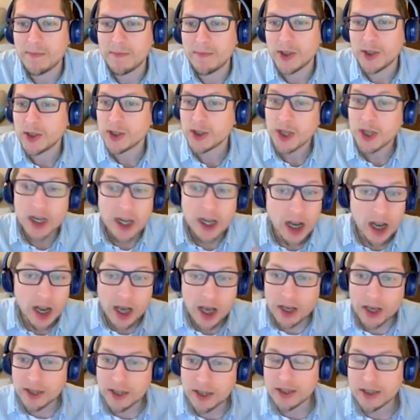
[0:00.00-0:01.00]
So just kind of
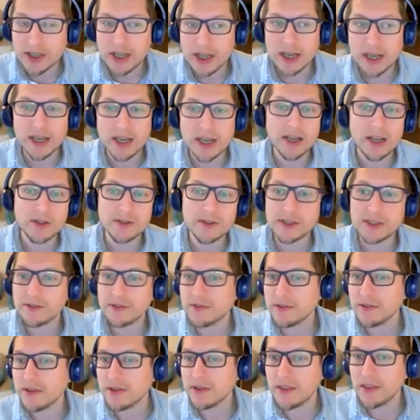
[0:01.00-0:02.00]
learned lots of
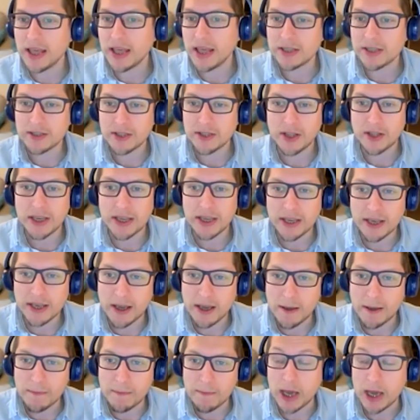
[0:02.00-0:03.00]
different things like
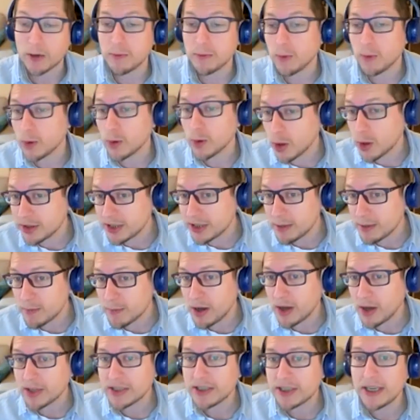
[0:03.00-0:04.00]
more content
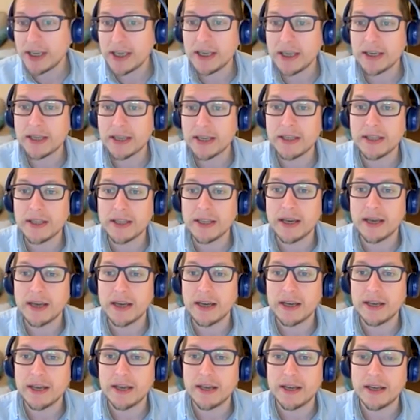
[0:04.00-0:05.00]
marketing
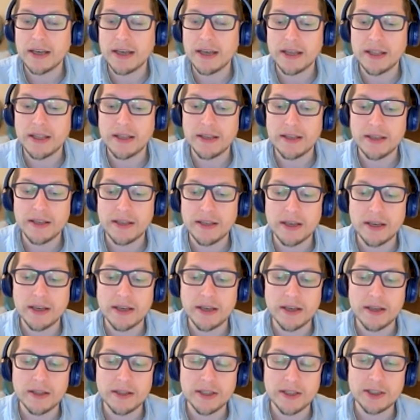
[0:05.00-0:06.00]
and
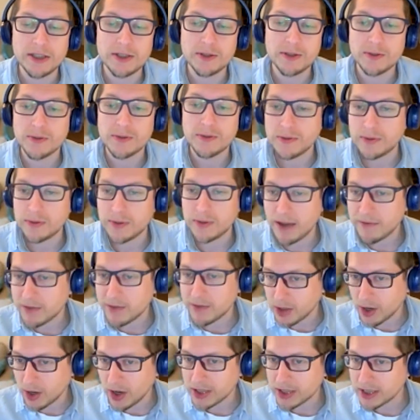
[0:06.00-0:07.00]
digital
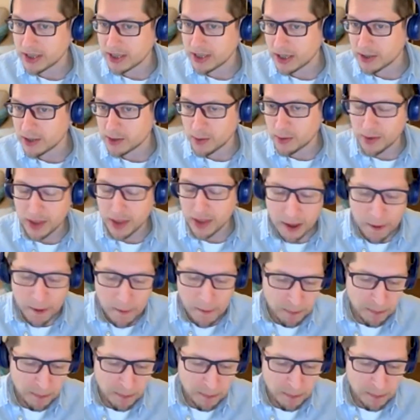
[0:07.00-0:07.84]
advertising, that sort of thing.